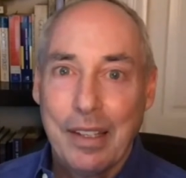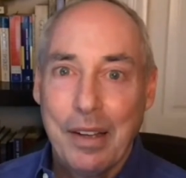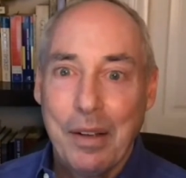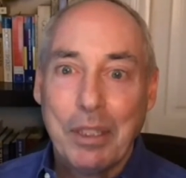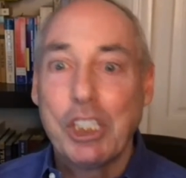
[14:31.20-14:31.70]

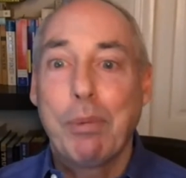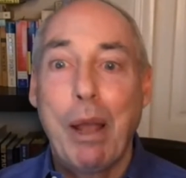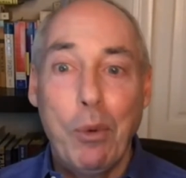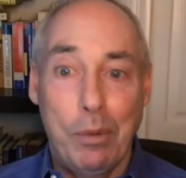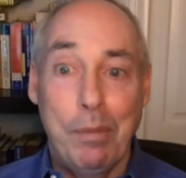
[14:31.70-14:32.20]
But
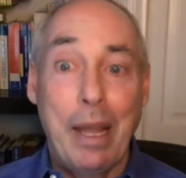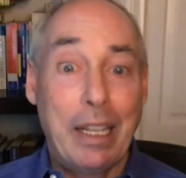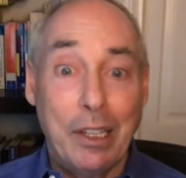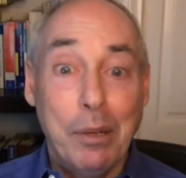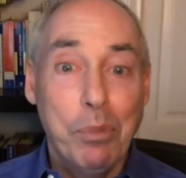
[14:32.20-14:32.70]
despite what many
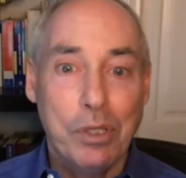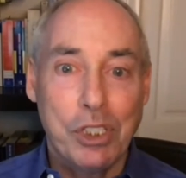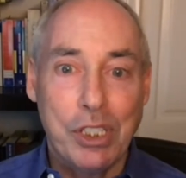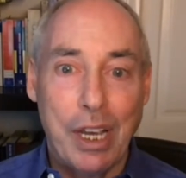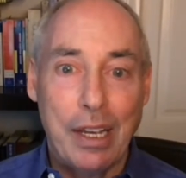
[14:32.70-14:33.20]
liberals
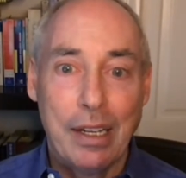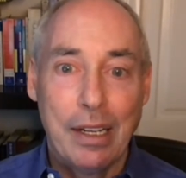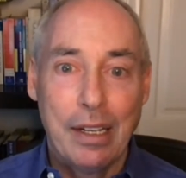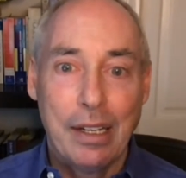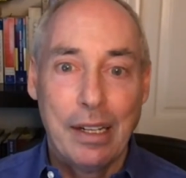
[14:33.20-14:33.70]
say,
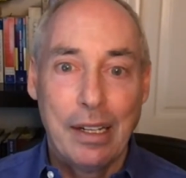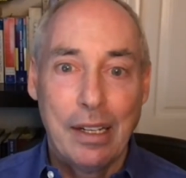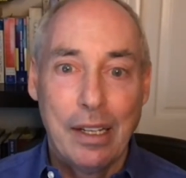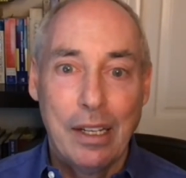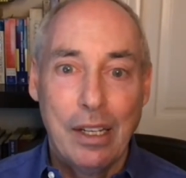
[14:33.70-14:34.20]

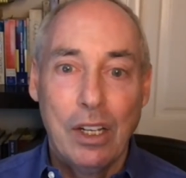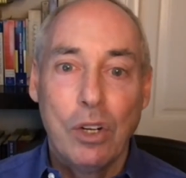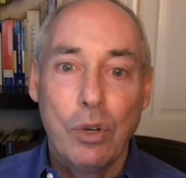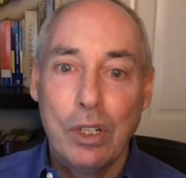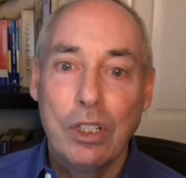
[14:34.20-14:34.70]

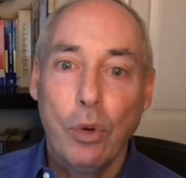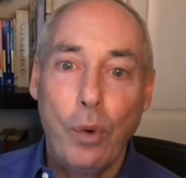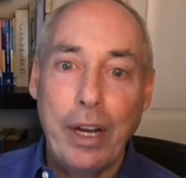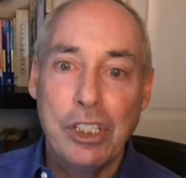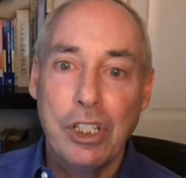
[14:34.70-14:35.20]
critical
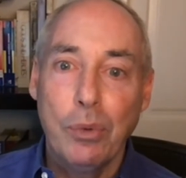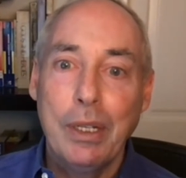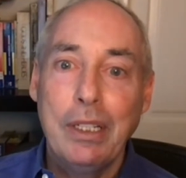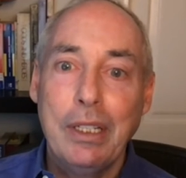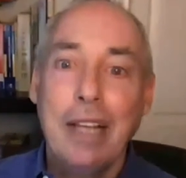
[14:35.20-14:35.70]
race theory
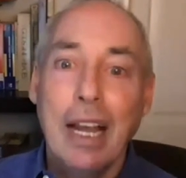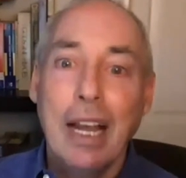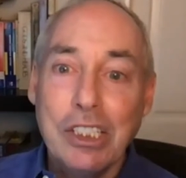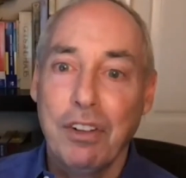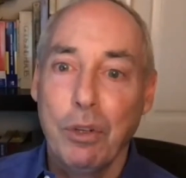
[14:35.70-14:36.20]
does
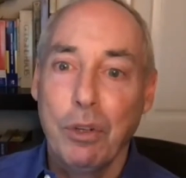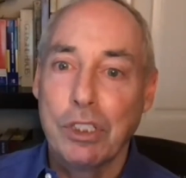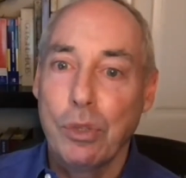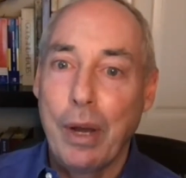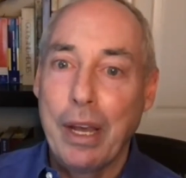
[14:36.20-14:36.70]

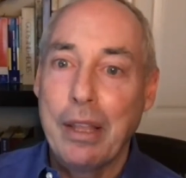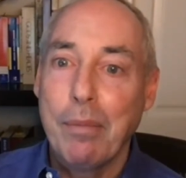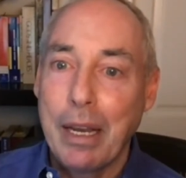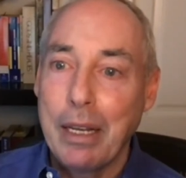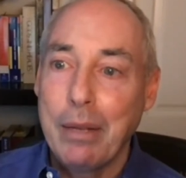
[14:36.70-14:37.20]
influence the way that
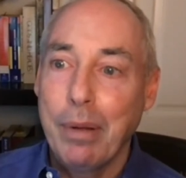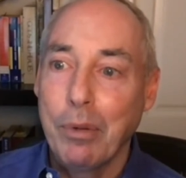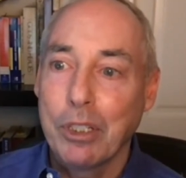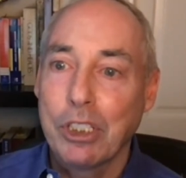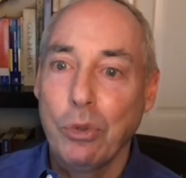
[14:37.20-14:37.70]
many
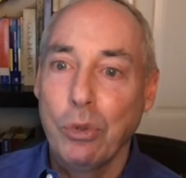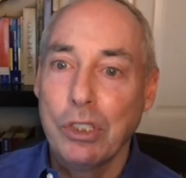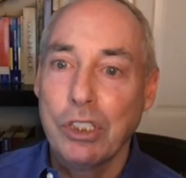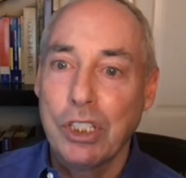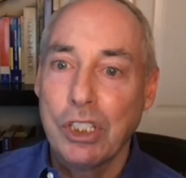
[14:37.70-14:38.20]
public
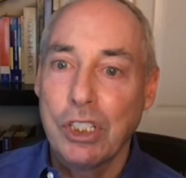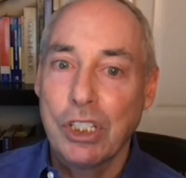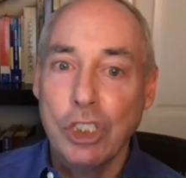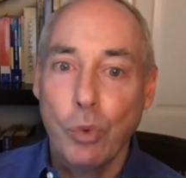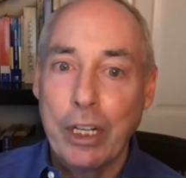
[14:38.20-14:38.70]
schools
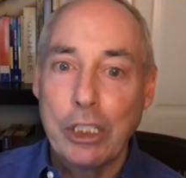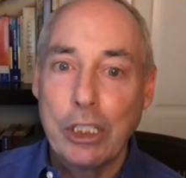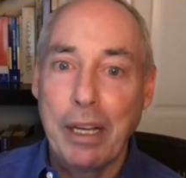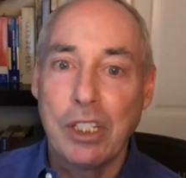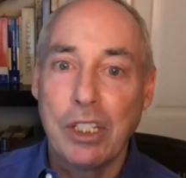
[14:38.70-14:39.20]
discuss
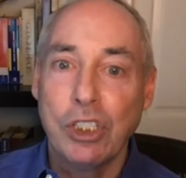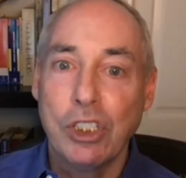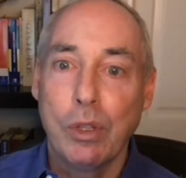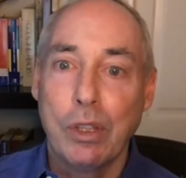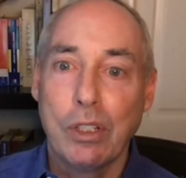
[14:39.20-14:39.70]
race-based
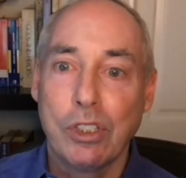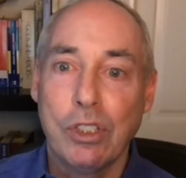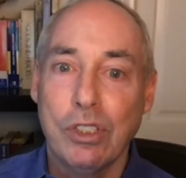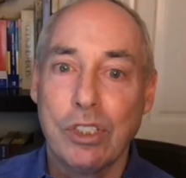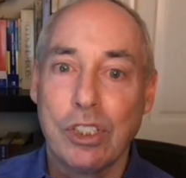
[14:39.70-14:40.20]
issues with their
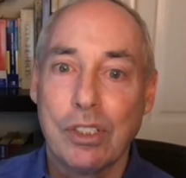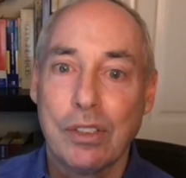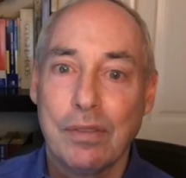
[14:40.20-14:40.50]
students.